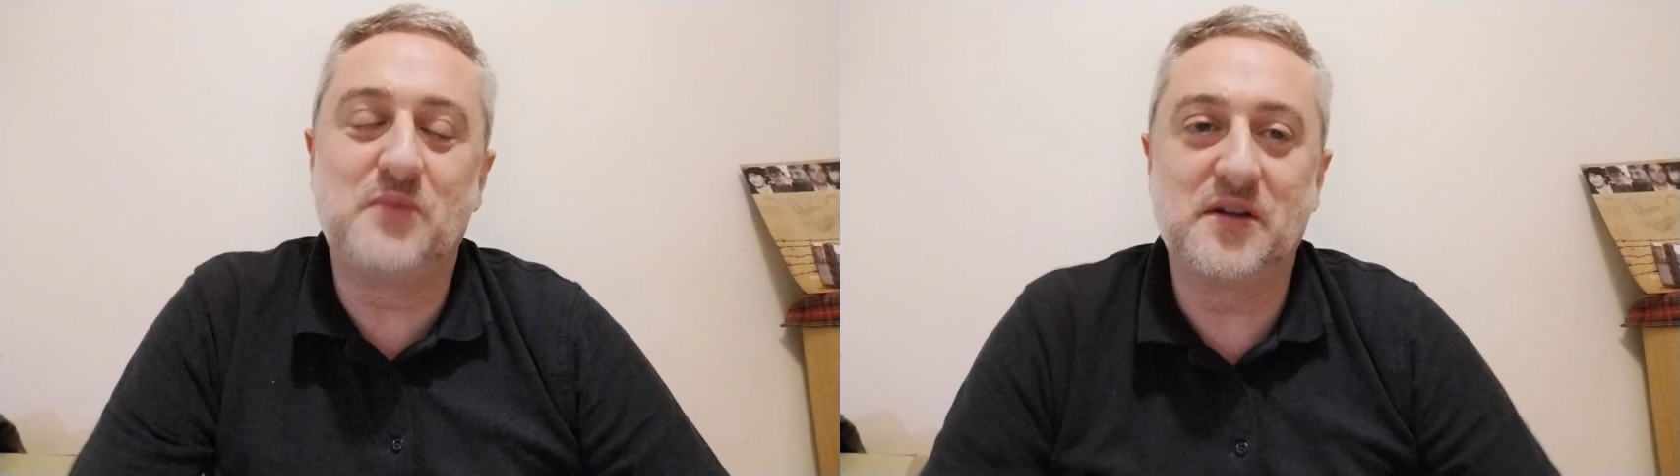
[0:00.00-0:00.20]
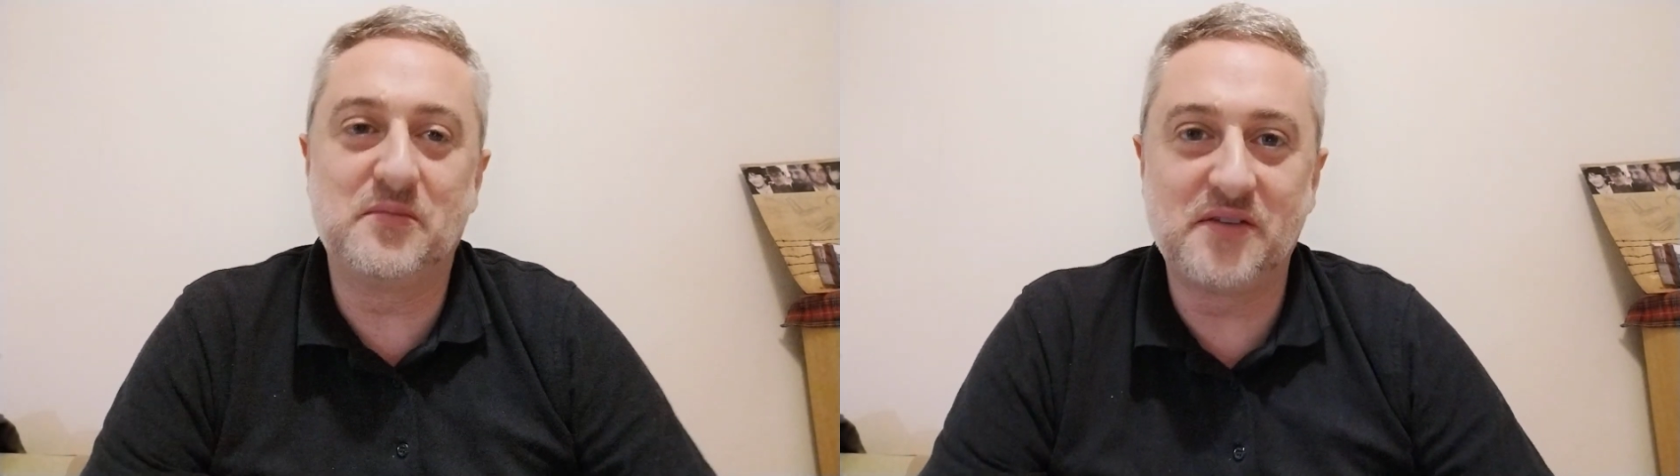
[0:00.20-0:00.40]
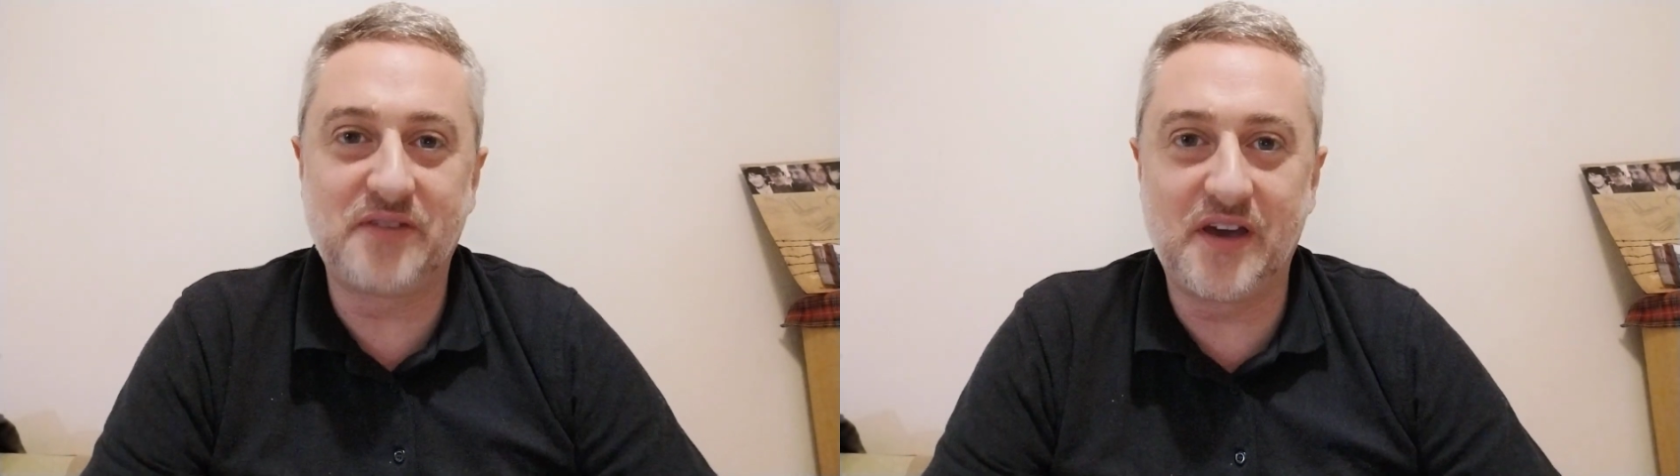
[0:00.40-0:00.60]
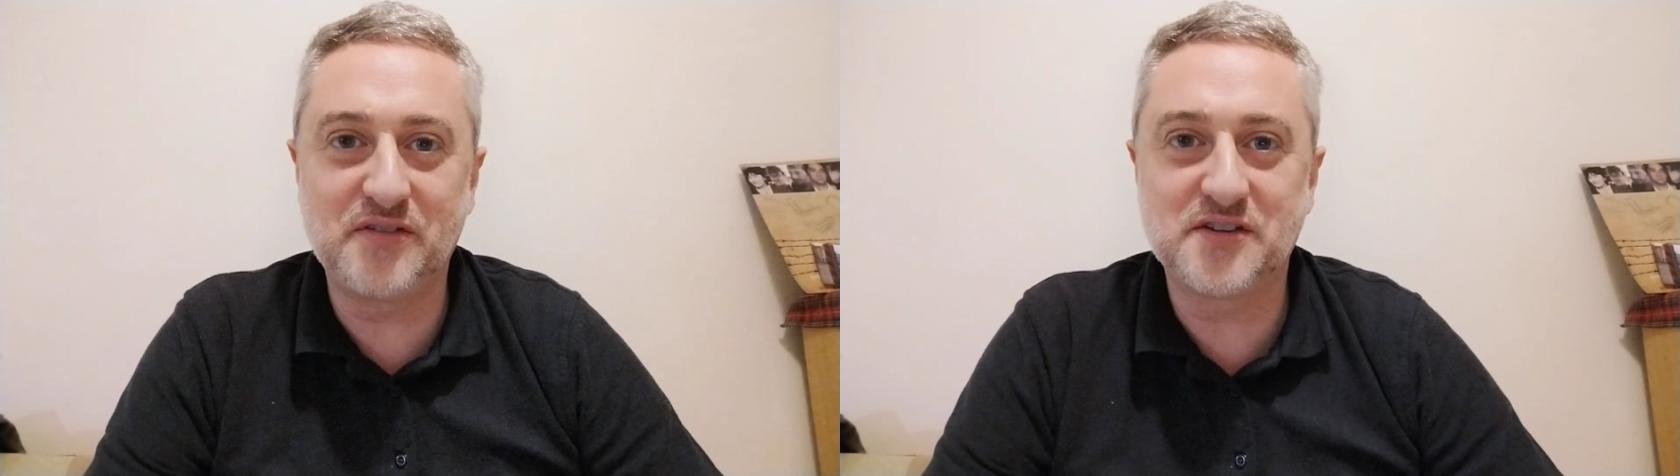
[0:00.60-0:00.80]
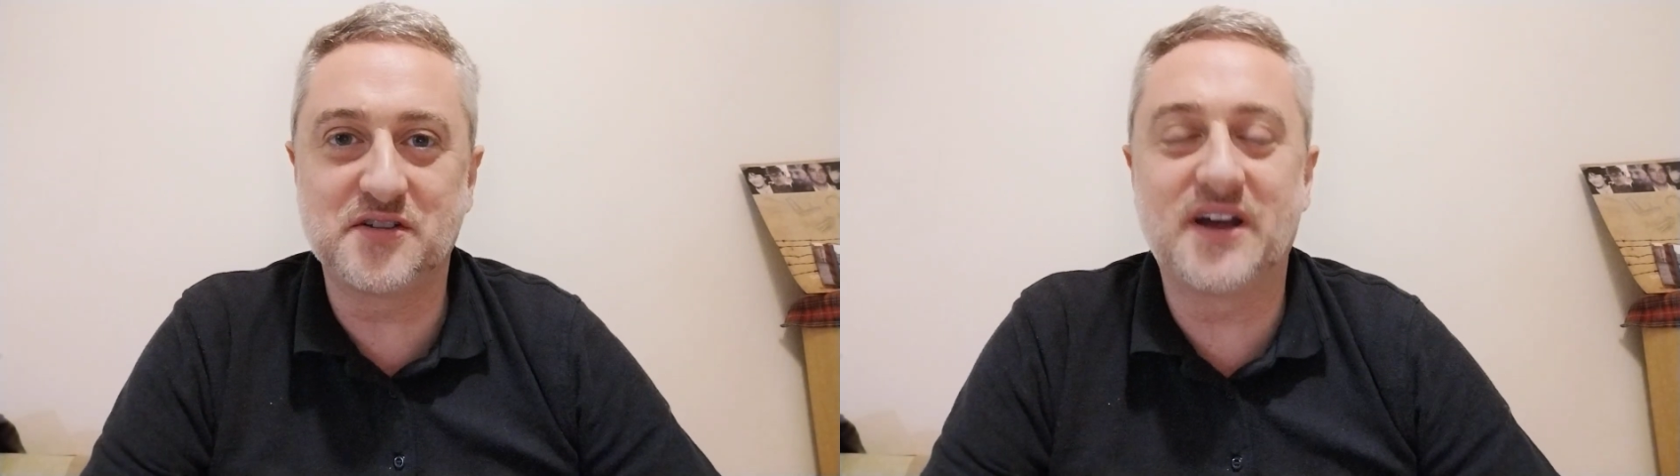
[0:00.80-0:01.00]
my favourite
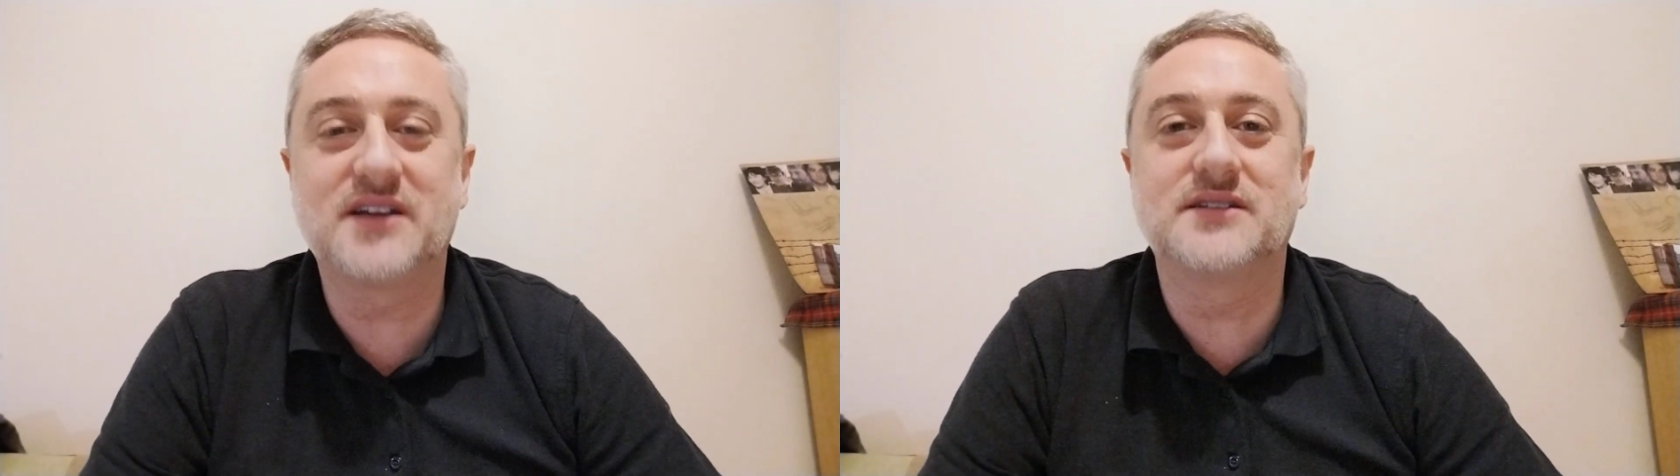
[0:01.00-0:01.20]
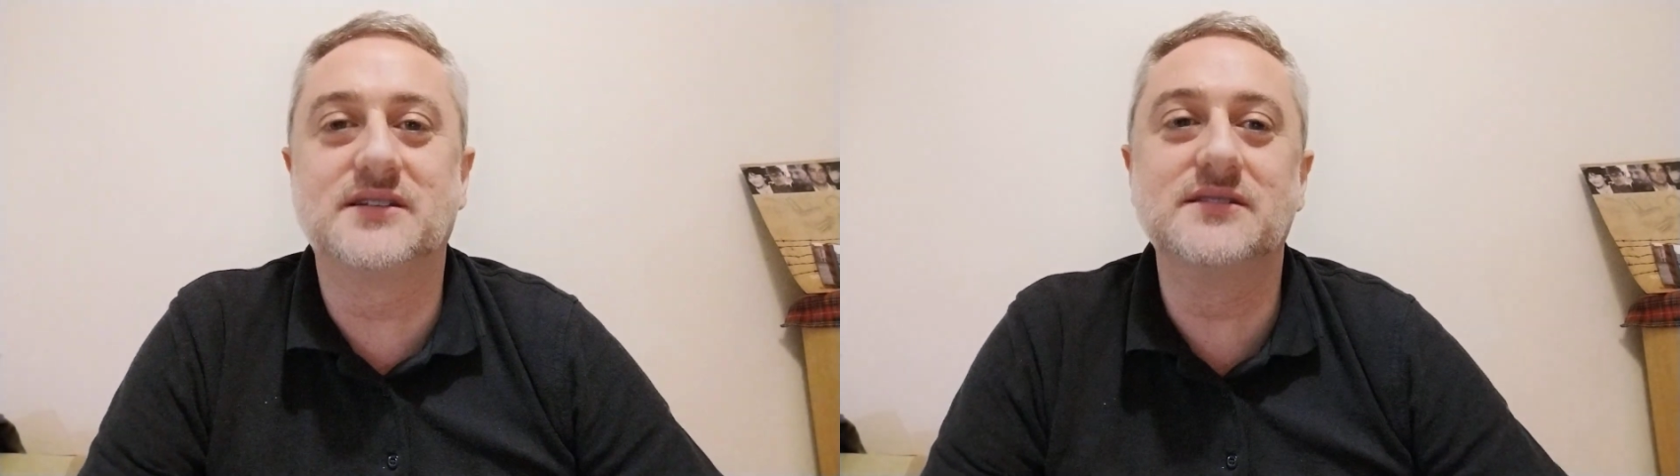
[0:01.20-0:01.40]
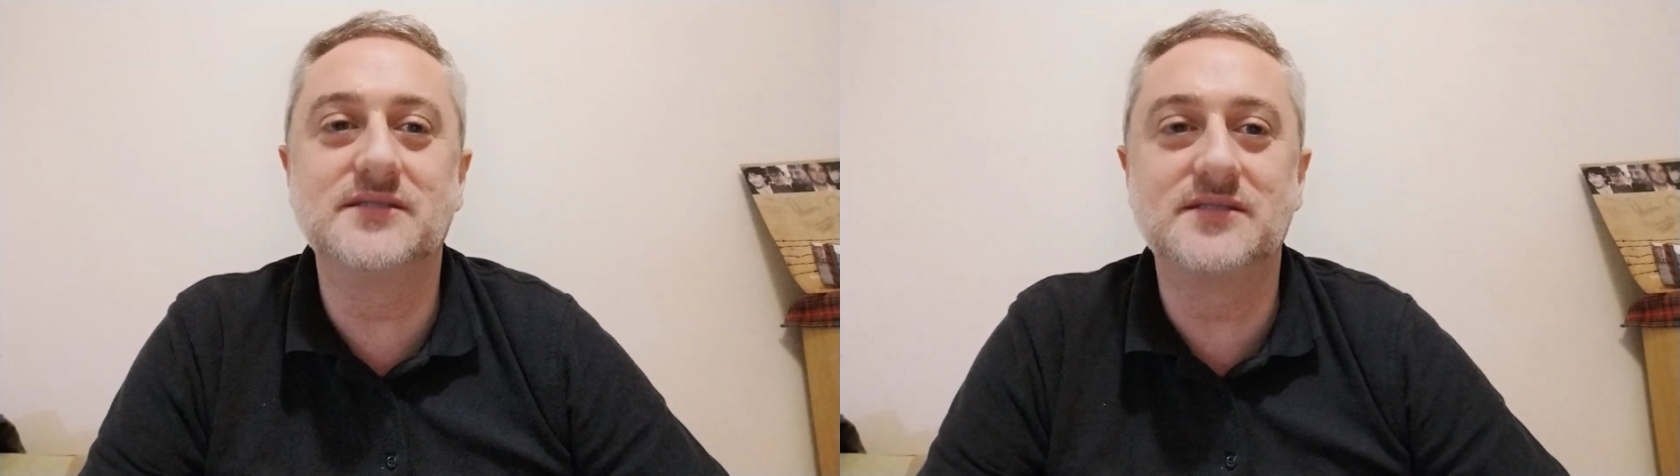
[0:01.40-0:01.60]
directors,